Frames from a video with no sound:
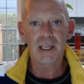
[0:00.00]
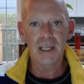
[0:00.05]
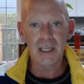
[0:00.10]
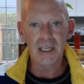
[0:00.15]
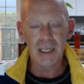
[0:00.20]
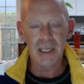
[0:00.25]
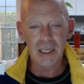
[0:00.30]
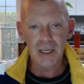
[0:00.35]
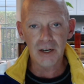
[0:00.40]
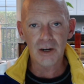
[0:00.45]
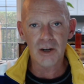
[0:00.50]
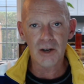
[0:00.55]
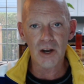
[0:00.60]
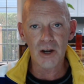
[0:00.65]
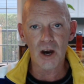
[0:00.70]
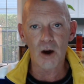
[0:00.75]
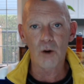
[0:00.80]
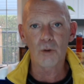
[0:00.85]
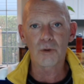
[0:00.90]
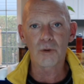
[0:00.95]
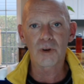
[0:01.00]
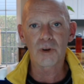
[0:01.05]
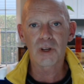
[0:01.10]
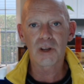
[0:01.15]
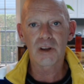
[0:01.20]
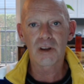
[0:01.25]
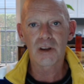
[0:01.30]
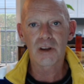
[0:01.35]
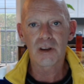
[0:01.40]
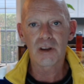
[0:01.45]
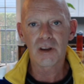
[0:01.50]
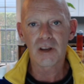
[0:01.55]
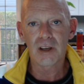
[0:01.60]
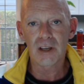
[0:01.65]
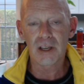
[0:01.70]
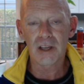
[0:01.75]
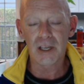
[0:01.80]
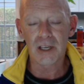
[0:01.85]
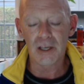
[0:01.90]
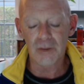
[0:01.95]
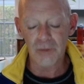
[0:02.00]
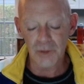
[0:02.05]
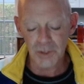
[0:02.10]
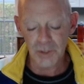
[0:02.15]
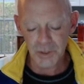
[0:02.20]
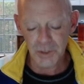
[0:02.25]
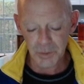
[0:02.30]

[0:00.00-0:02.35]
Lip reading: in and out in this